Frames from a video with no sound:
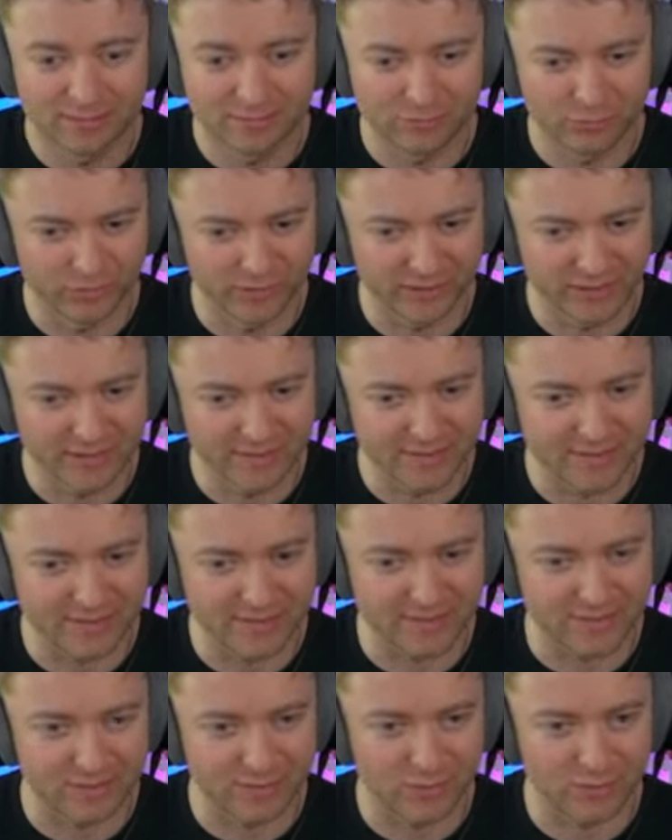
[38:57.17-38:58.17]
Really easy
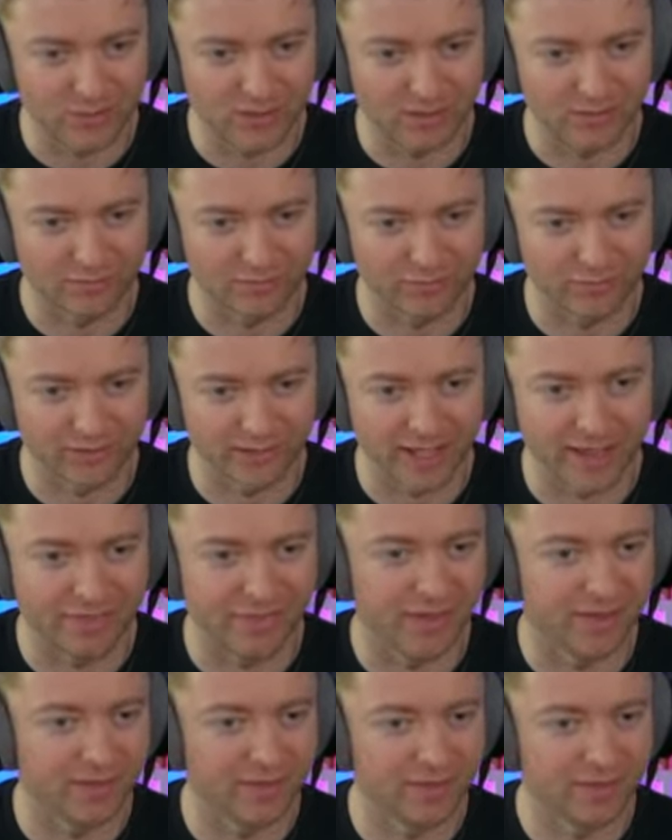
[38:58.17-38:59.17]
to uh, forget
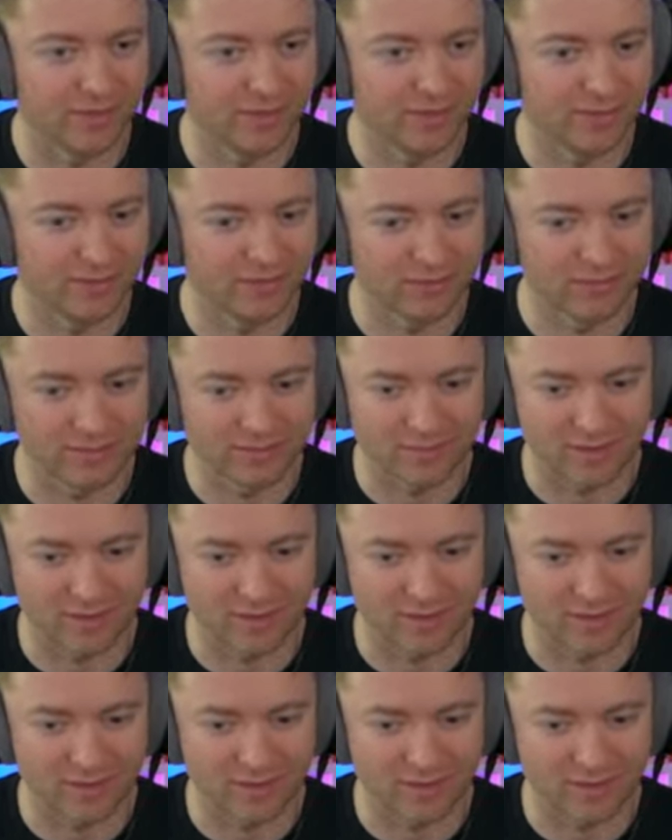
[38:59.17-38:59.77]
that this